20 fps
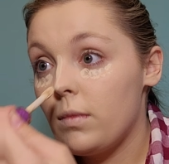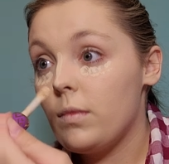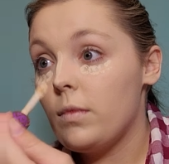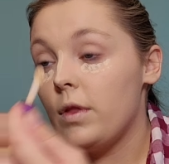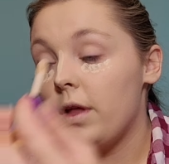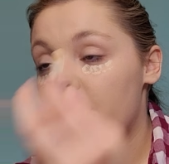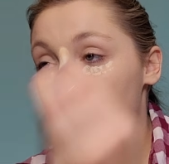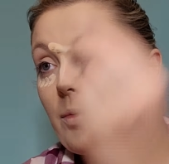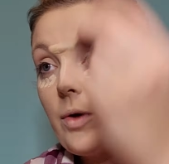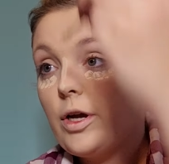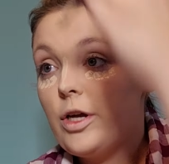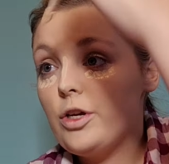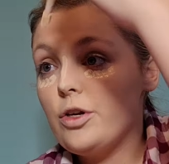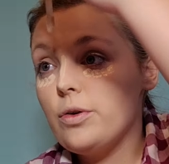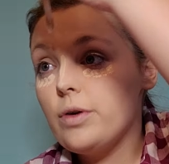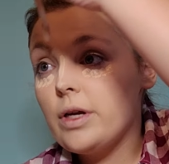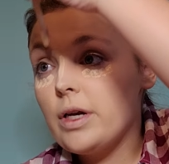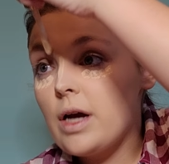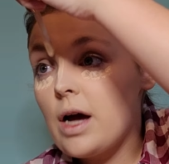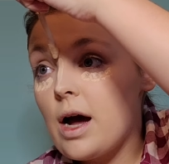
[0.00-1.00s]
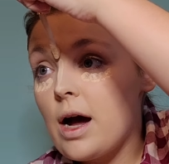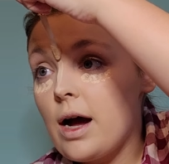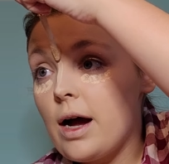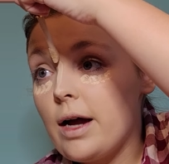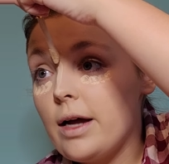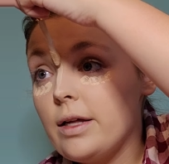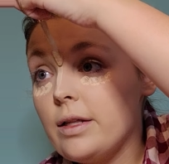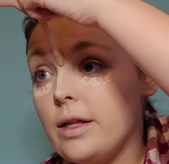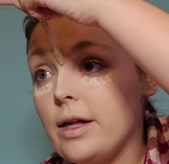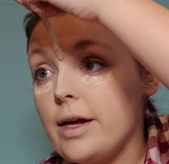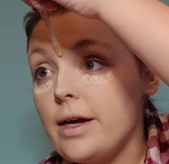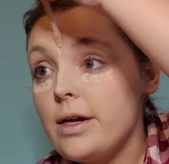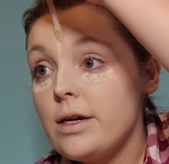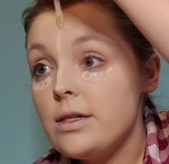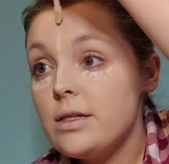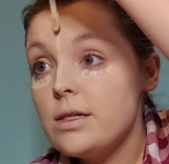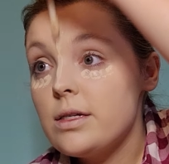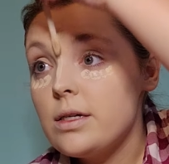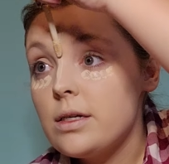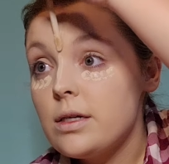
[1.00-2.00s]
That way you can
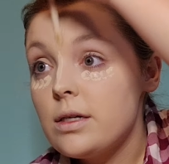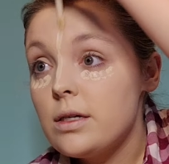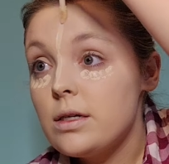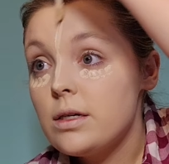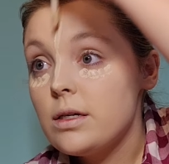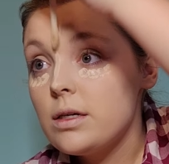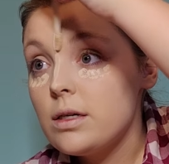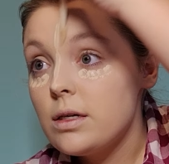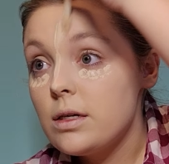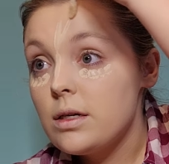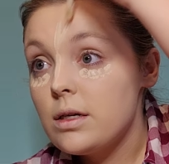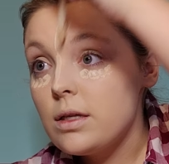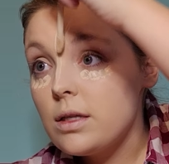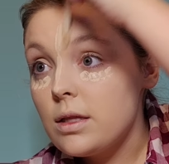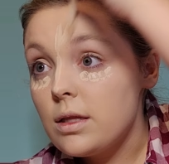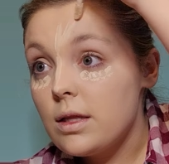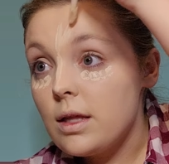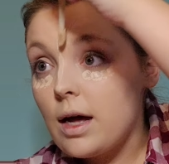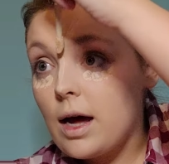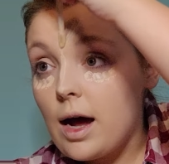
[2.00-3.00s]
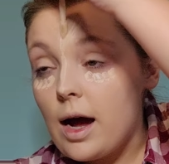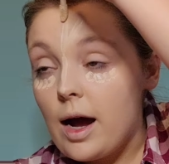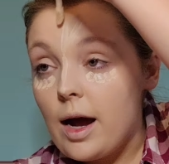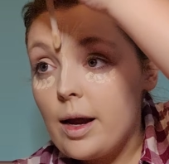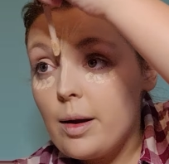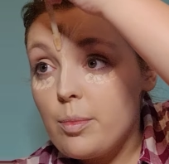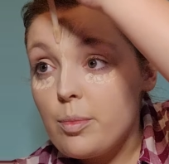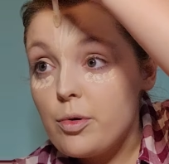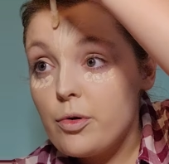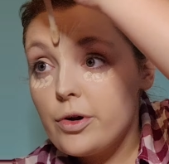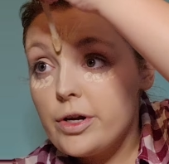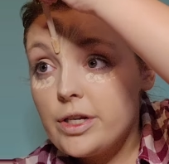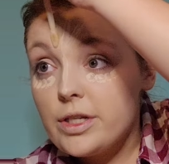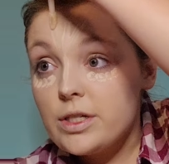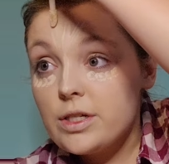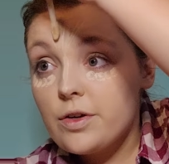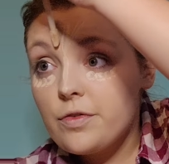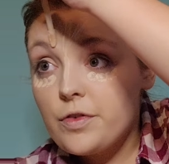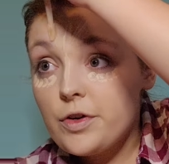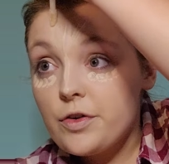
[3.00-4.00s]
highlight the high
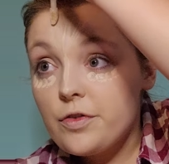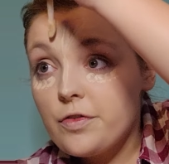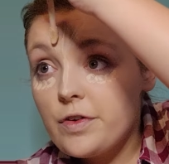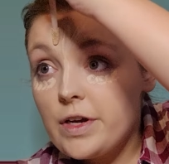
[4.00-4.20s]
points of your